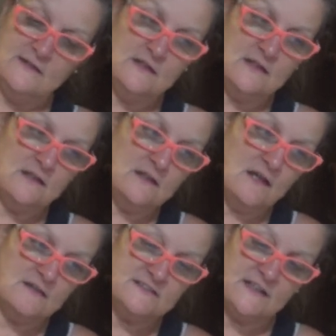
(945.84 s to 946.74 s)
then
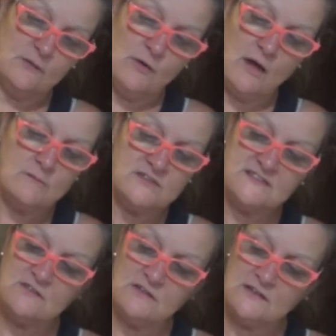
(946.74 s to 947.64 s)
I was like well I'm
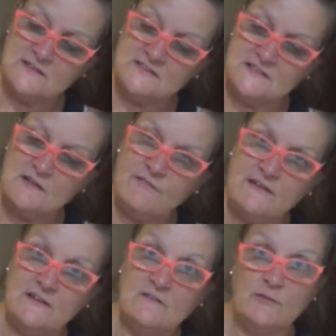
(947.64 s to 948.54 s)
just gonna get the stuff
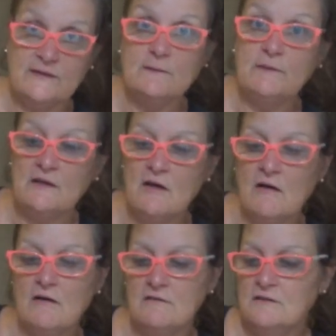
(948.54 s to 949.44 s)
I did with the big
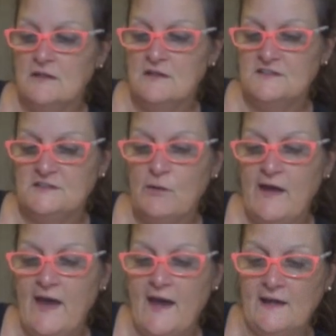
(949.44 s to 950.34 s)
haul so I
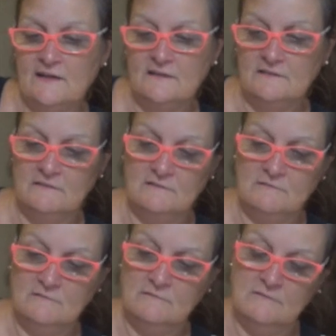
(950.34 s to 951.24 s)
had it
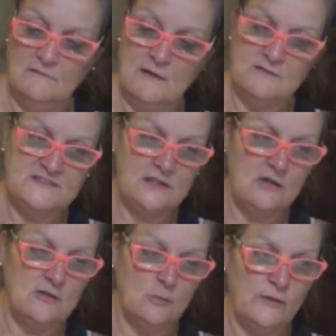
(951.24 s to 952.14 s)
and I was
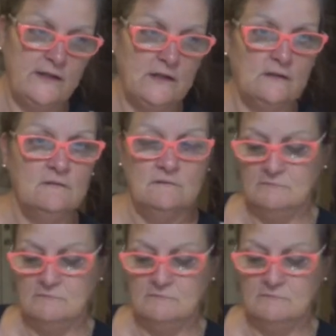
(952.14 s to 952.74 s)
tired of waiting